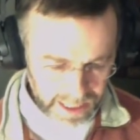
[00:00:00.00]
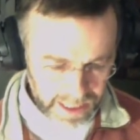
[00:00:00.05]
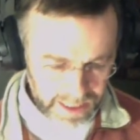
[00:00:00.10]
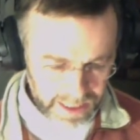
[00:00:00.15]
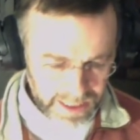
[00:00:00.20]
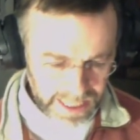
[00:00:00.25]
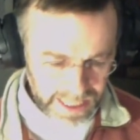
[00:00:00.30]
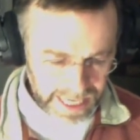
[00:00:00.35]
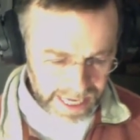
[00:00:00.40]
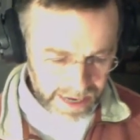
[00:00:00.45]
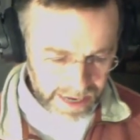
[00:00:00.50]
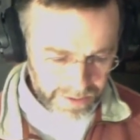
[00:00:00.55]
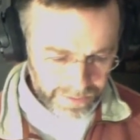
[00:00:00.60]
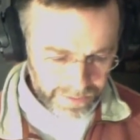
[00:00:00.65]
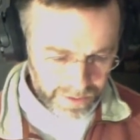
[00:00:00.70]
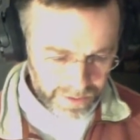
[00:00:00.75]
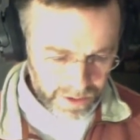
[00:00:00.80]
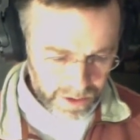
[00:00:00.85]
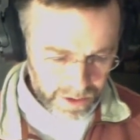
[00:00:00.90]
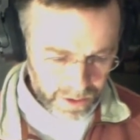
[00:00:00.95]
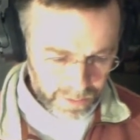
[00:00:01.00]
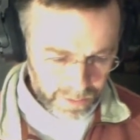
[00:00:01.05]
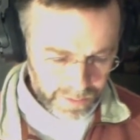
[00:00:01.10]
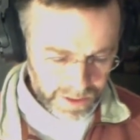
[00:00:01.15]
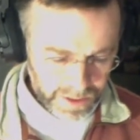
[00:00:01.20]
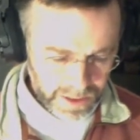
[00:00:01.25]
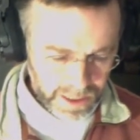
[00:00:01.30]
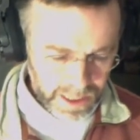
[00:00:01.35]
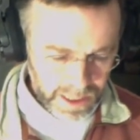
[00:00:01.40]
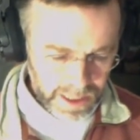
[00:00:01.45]
At F,
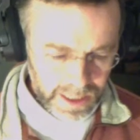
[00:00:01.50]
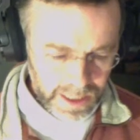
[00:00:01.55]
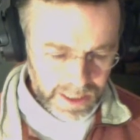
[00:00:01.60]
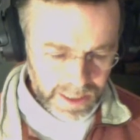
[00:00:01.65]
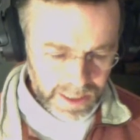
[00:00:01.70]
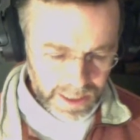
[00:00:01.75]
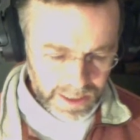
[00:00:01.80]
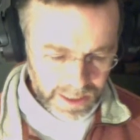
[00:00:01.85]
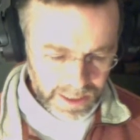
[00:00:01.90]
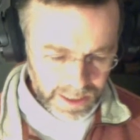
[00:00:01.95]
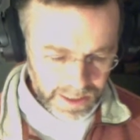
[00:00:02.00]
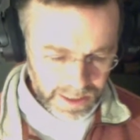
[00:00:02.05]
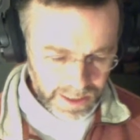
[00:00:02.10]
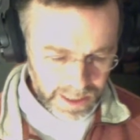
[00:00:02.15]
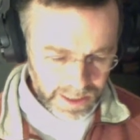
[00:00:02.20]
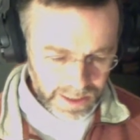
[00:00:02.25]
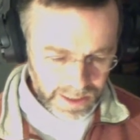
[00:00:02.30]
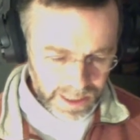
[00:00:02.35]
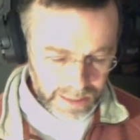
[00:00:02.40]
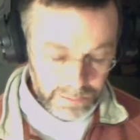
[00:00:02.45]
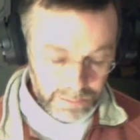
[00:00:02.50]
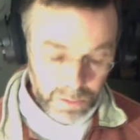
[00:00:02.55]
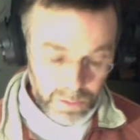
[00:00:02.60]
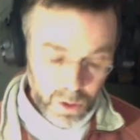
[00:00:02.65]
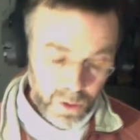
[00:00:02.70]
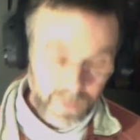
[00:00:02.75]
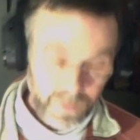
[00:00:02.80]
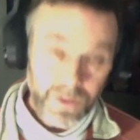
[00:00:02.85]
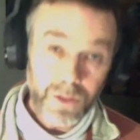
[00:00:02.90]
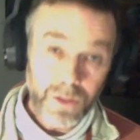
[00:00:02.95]
obviously the da da da da
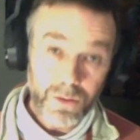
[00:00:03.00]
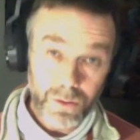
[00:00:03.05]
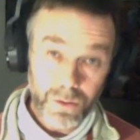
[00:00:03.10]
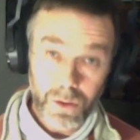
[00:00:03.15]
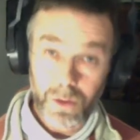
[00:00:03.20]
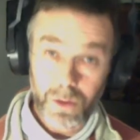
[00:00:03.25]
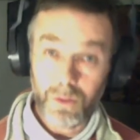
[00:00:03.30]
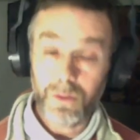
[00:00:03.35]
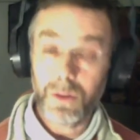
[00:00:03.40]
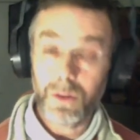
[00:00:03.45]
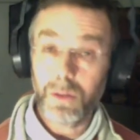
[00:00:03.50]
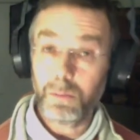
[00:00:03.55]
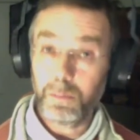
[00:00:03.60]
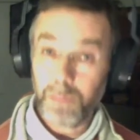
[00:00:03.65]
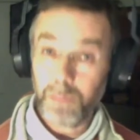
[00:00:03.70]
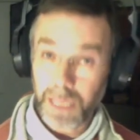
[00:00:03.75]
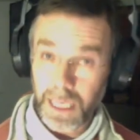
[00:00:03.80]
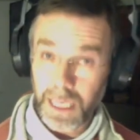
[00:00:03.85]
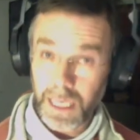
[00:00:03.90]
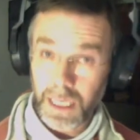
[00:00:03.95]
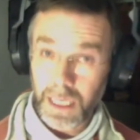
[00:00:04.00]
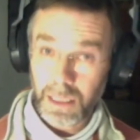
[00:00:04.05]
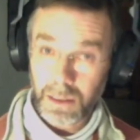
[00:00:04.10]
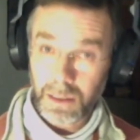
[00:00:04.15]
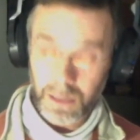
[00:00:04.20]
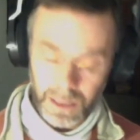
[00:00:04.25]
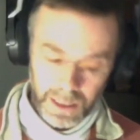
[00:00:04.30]
moves through the band.